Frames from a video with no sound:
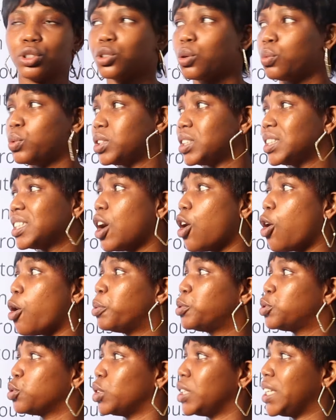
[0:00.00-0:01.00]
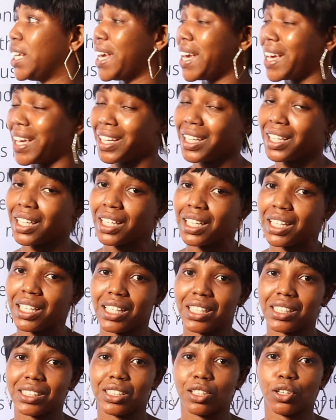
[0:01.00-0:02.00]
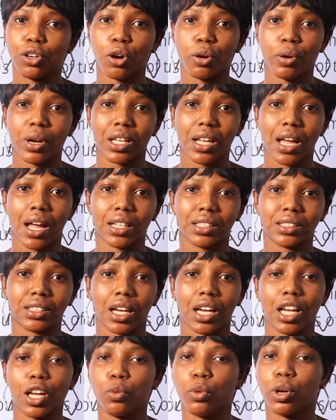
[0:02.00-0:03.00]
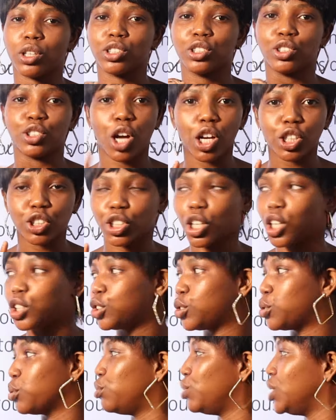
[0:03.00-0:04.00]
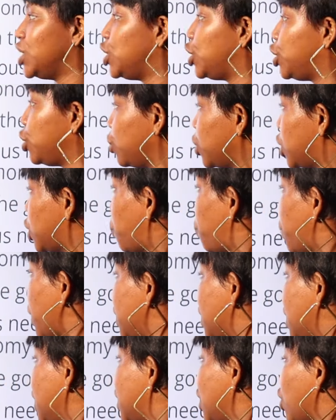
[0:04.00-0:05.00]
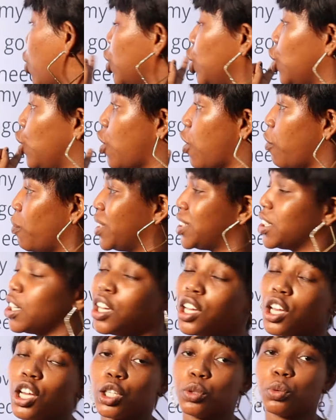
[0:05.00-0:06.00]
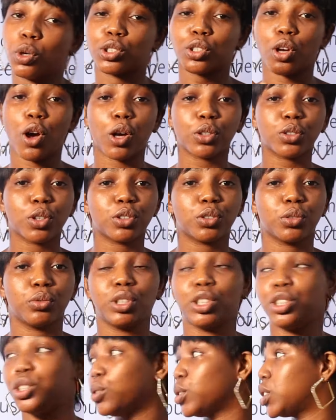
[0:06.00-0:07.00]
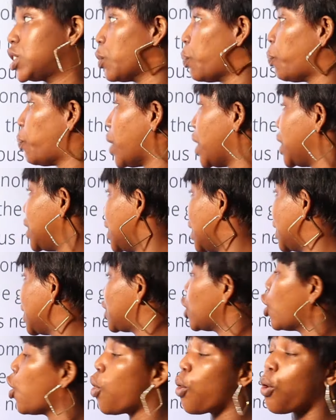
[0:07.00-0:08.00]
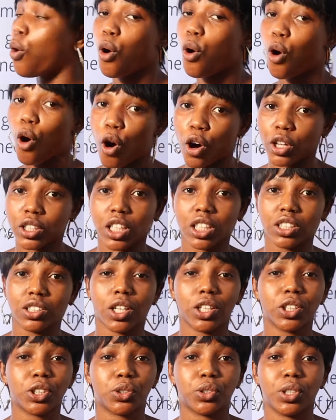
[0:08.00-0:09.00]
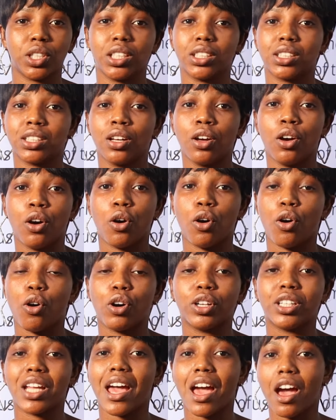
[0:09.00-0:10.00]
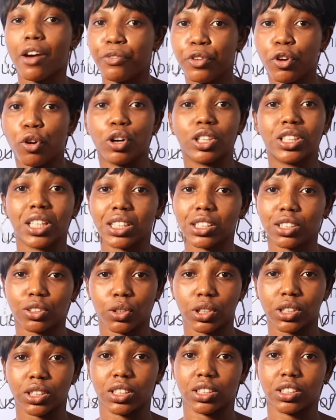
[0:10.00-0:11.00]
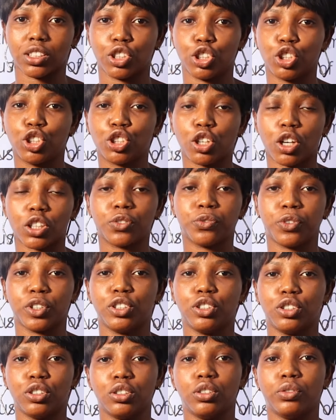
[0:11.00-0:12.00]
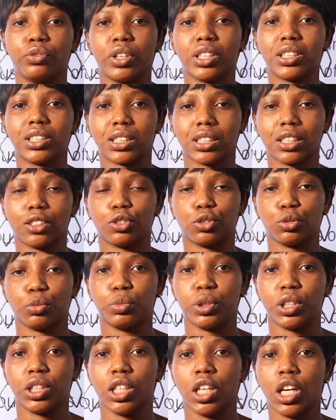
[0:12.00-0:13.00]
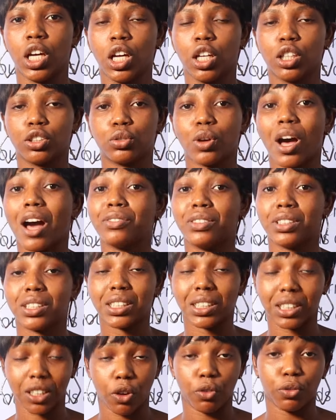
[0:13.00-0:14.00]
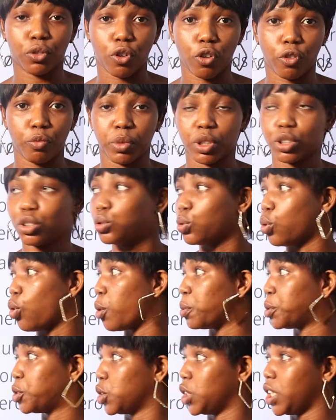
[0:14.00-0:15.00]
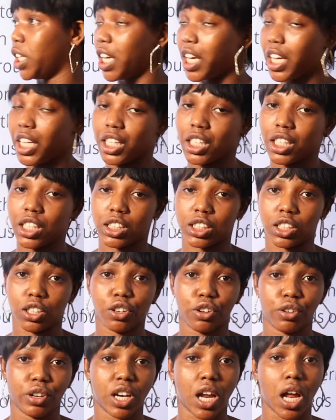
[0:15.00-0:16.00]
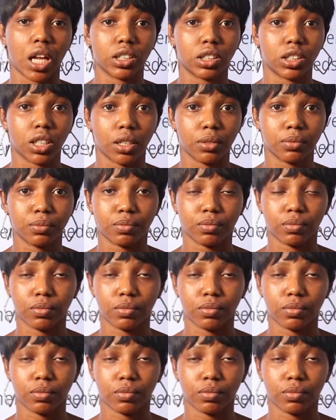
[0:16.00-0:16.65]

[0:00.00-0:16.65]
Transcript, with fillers: So we see that option A is the correct answer. It was not just to reduce dependency on the government, it was also to reduce dependence on industries on every other sources just for the university to be to have the self-government. So option A is the correct answer.